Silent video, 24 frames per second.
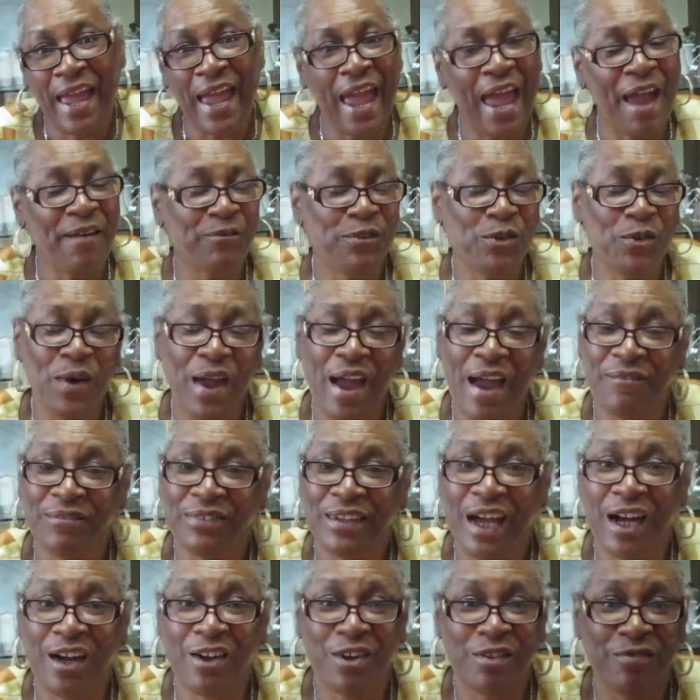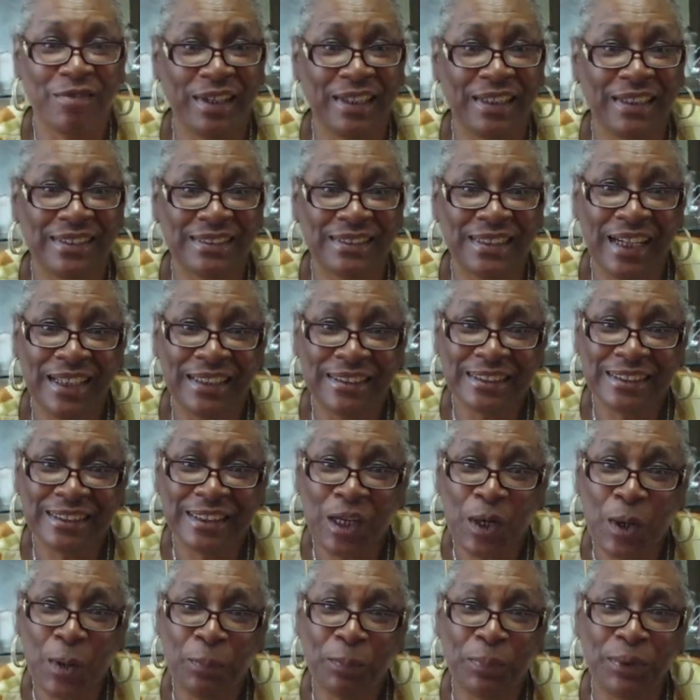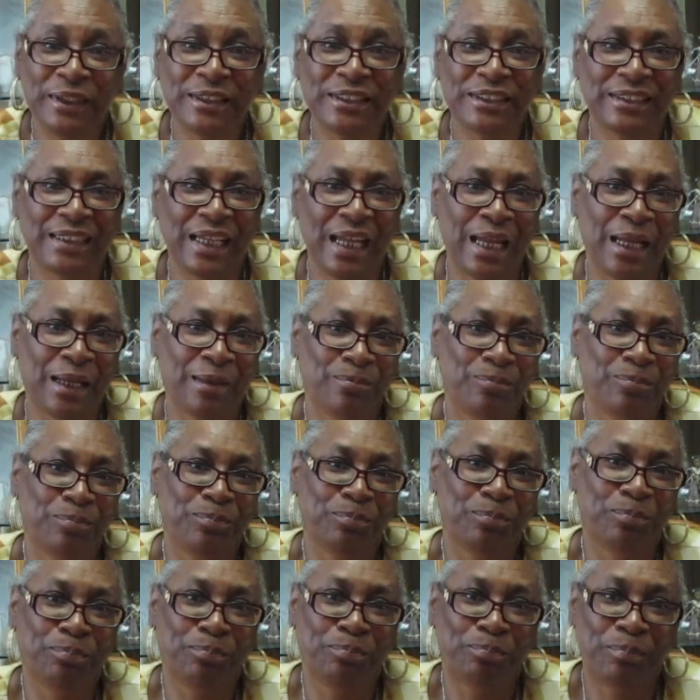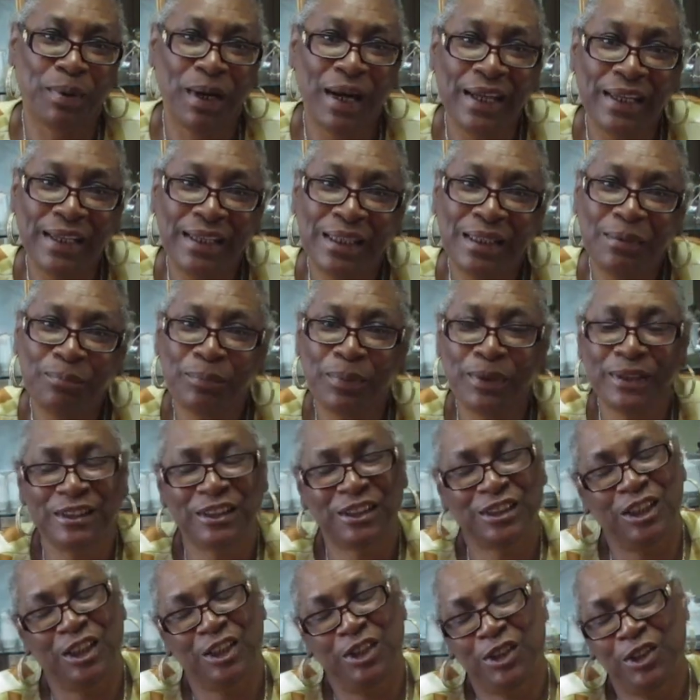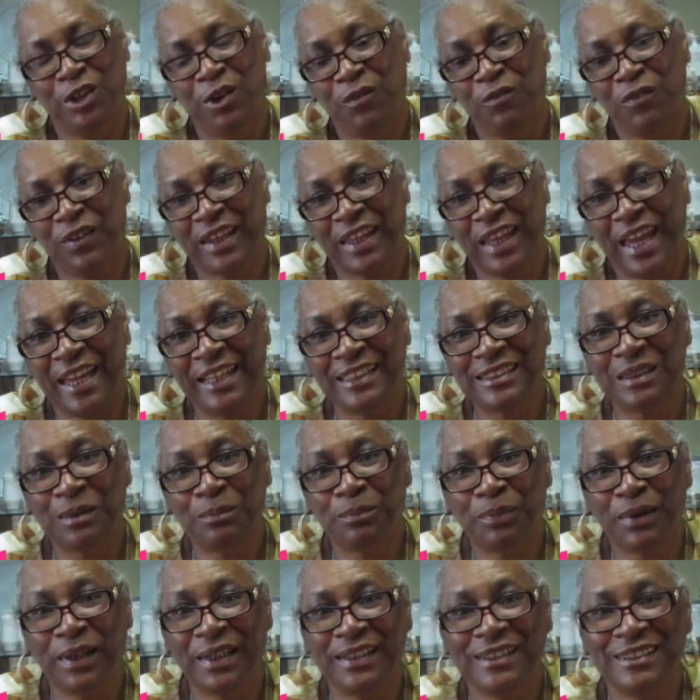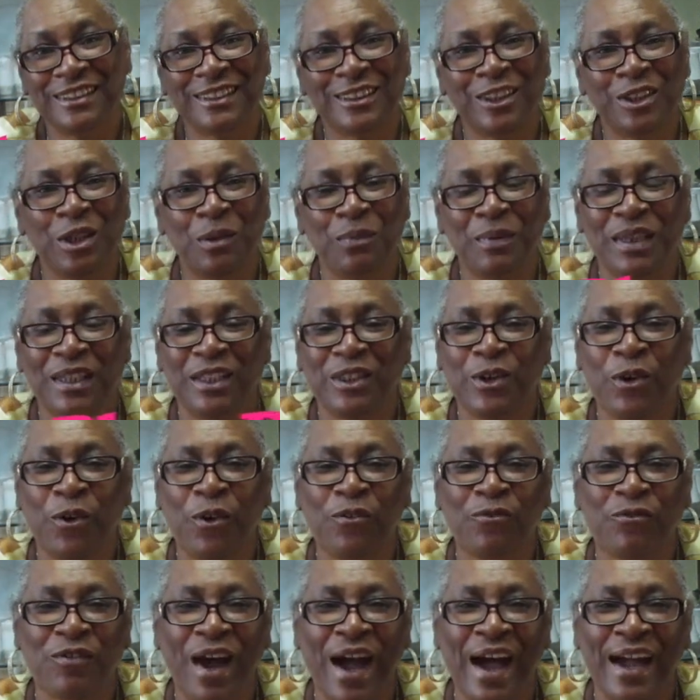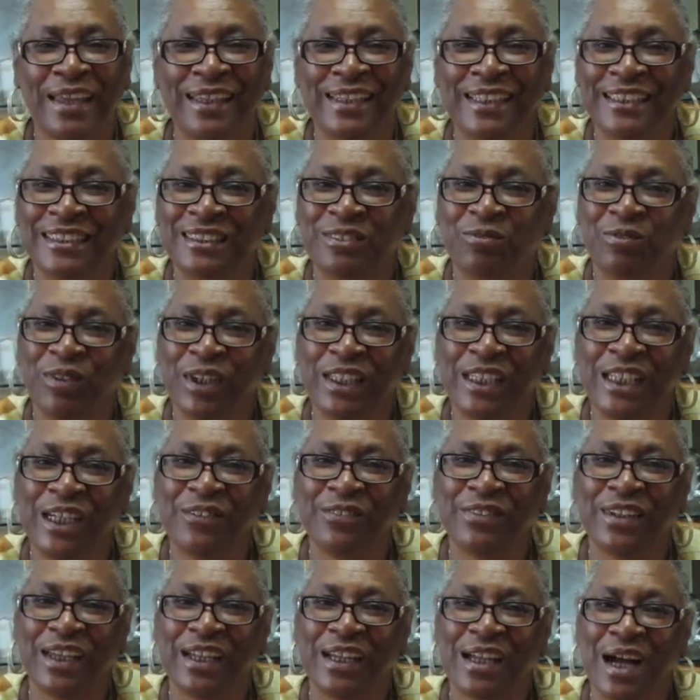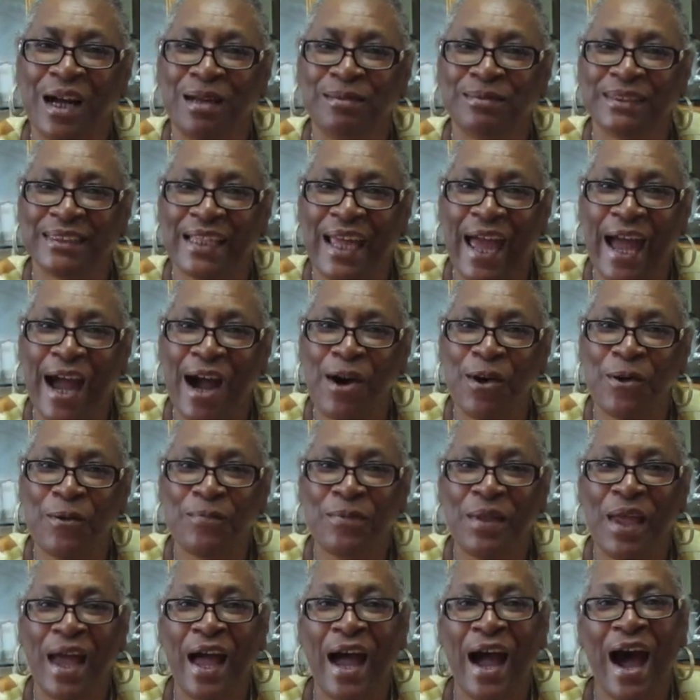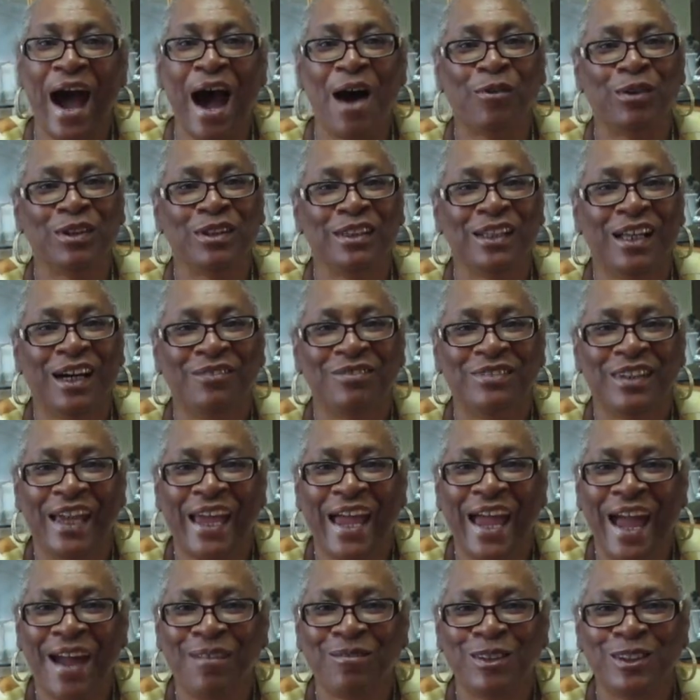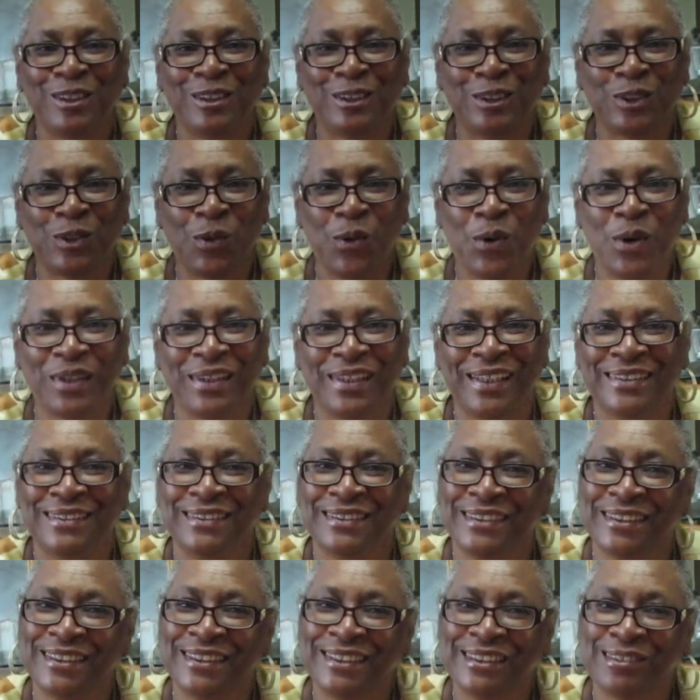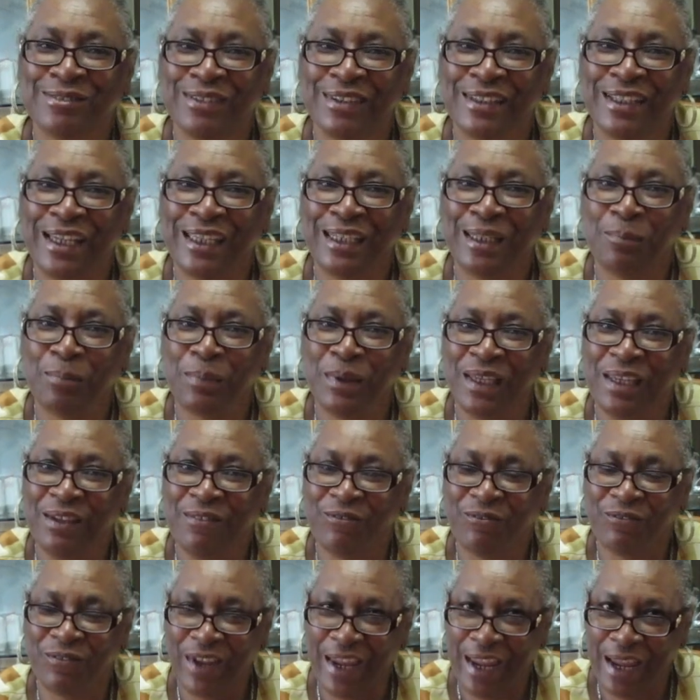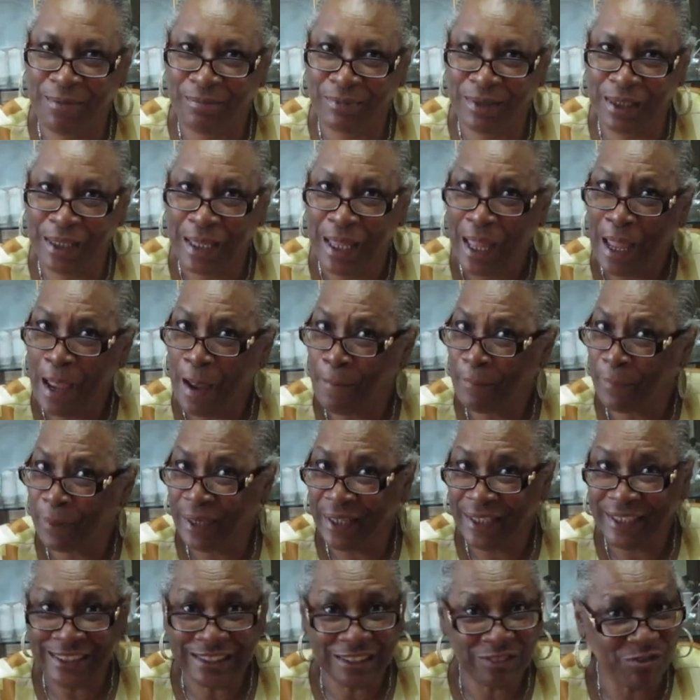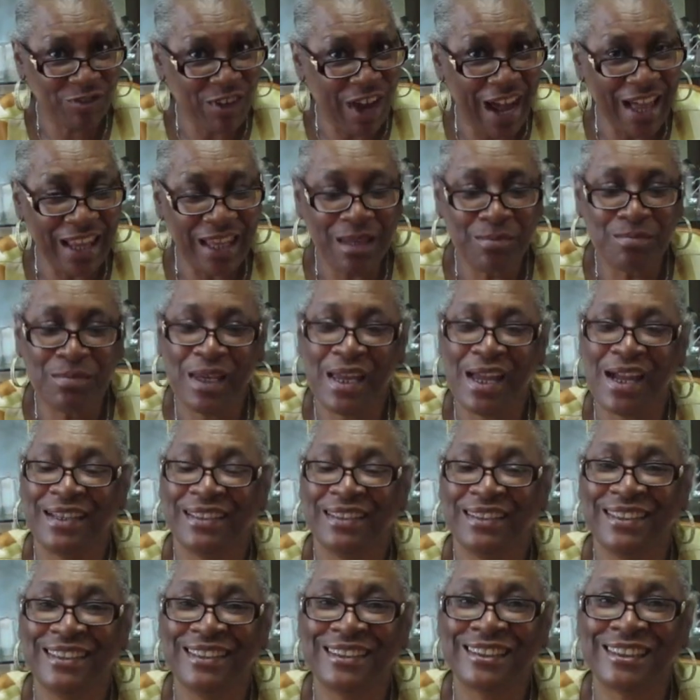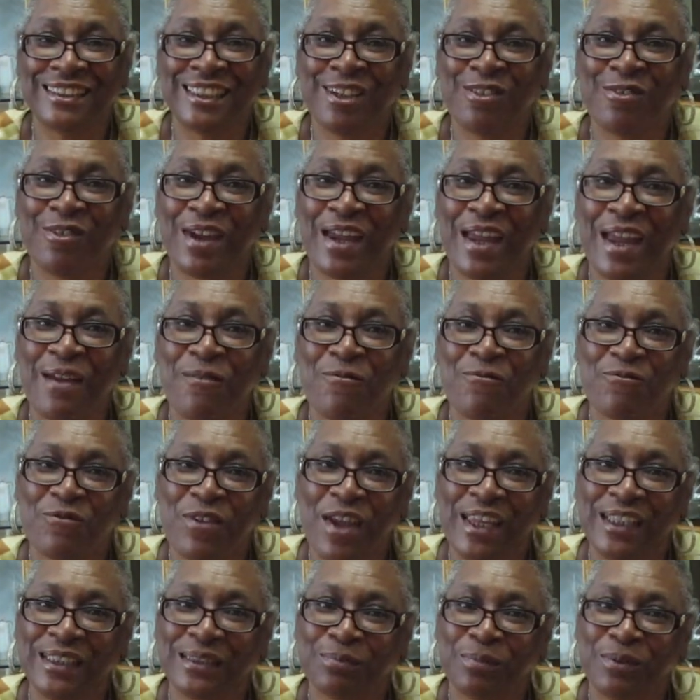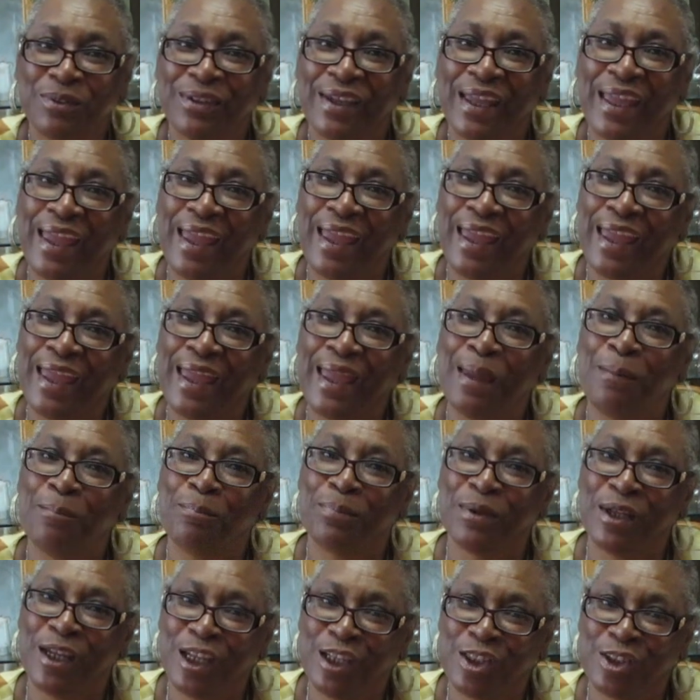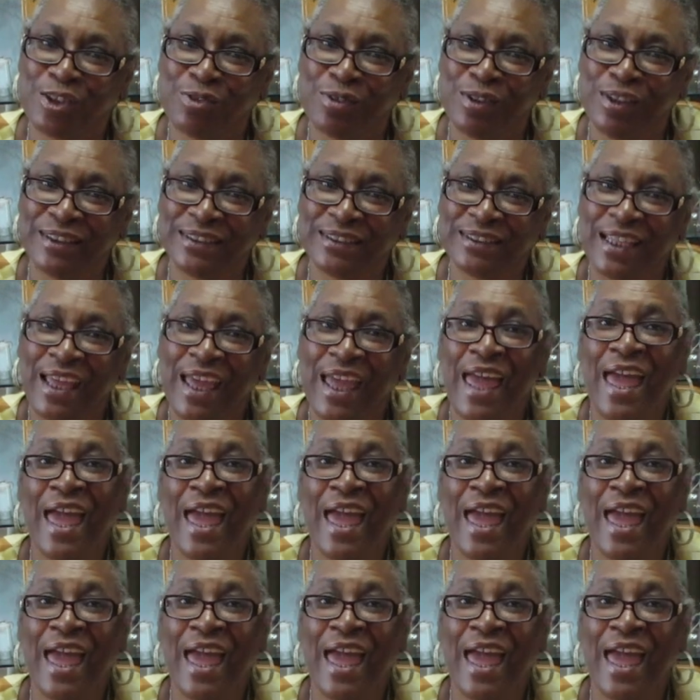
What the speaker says: If you have not already done so, push that button, push the notification button so you'll be notified each video that comes out. I would love to have you join the Deals with Lady P family. Please follow me on Instagram, Facebook, and Pinterest.